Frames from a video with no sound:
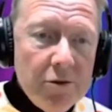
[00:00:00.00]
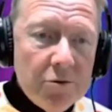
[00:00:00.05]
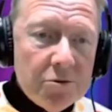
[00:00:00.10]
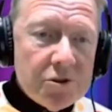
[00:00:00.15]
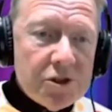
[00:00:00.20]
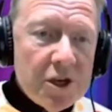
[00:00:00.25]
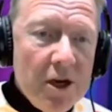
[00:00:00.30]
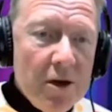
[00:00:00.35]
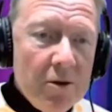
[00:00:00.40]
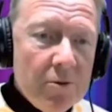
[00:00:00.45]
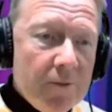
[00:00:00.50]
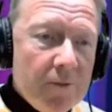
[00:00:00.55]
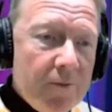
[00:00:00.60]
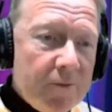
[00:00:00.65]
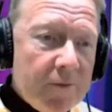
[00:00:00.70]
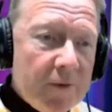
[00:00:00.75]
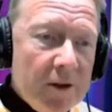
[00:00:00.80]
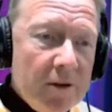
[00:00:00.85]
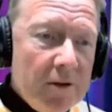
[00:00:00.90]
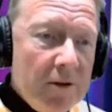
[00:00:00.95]
And also,
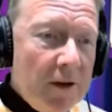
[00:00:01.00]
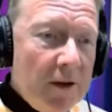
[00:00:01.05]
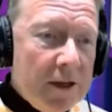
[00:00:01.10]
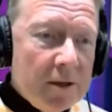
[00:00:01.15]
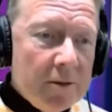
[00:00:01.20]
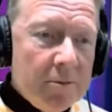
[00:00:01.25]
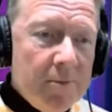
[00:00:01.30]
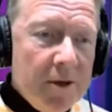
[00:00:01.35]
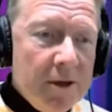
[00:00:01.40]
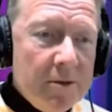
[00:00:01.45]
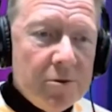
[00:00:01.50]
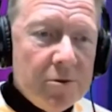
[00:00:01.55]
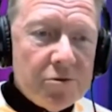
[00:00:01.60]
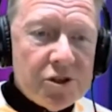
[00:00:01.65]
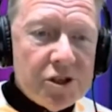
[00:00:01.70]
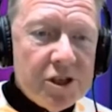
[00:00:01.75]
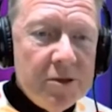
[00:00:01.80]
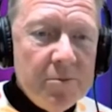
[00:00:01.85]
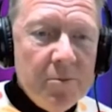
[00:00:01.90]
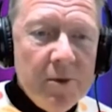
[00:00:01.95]
like,
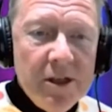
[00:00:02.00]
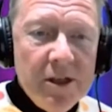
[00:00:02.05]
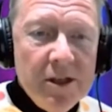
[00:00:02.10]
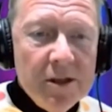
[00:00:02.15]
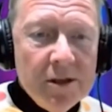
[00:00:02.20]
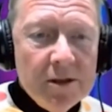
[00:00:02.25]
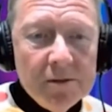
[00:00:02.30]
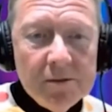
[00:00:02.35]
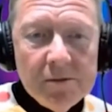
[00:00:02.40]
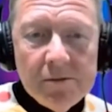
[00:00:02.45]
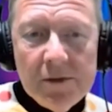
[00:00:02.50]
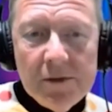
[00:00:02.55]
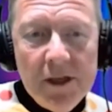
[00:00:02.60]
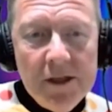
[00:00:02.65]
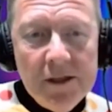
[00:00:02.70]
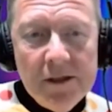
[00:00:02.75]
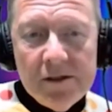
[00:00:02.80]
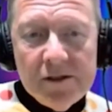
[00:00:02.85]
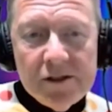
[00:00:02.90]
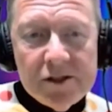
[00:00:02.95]
people see me
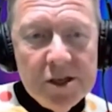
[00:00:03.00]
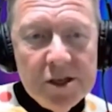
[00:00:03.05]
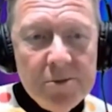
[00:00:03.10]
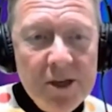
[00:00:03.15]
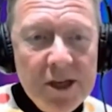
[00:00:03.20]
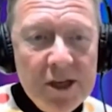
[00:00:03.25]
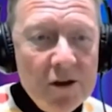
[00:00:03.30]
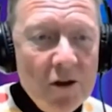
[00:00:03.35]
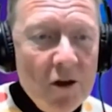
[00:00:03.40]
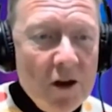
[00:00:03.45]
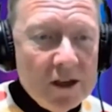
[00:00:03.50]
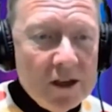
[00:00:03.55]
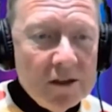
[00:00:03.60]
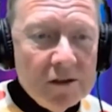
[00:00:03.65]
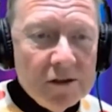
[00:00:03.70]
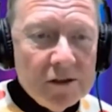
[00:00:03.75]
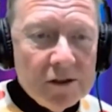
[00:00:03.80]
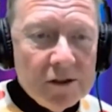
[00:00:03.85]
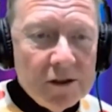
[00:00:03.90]
in like